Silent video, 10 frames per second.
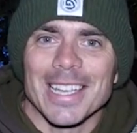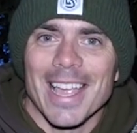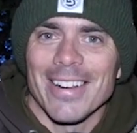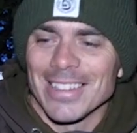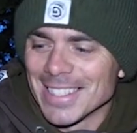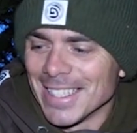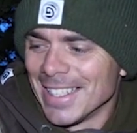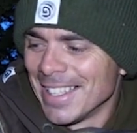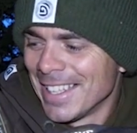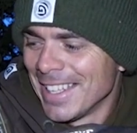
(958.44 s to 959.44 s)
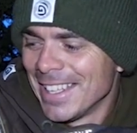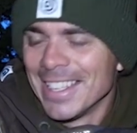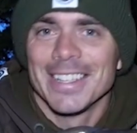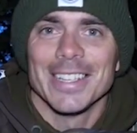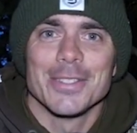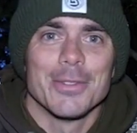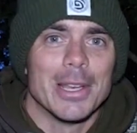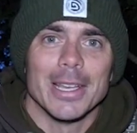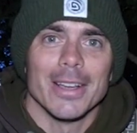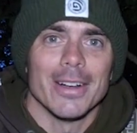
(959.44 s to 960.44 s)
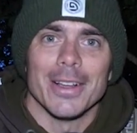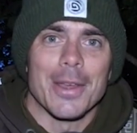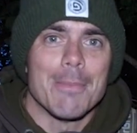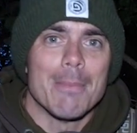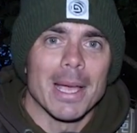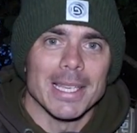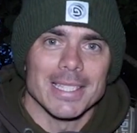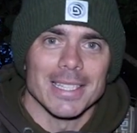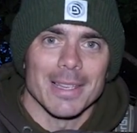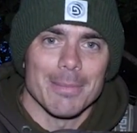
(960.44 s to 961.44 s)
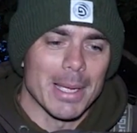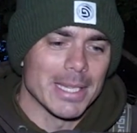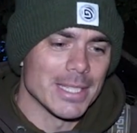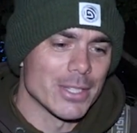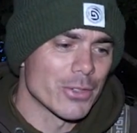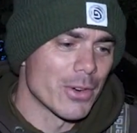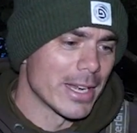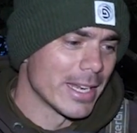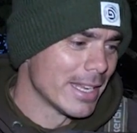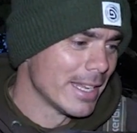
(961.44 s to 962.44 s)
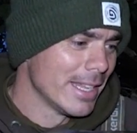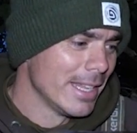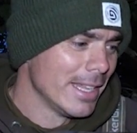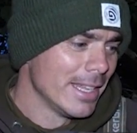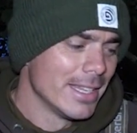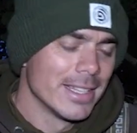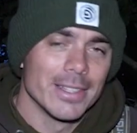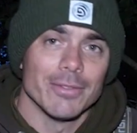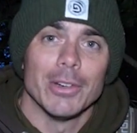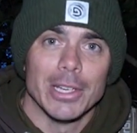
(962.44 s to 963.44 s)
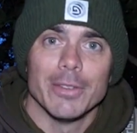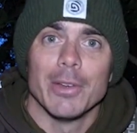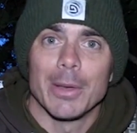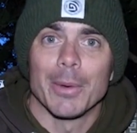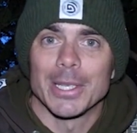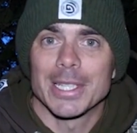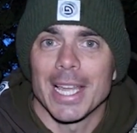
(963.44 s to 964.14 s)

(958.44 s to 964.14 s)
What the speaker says: a character. These really are an amazing strain. Really wanted to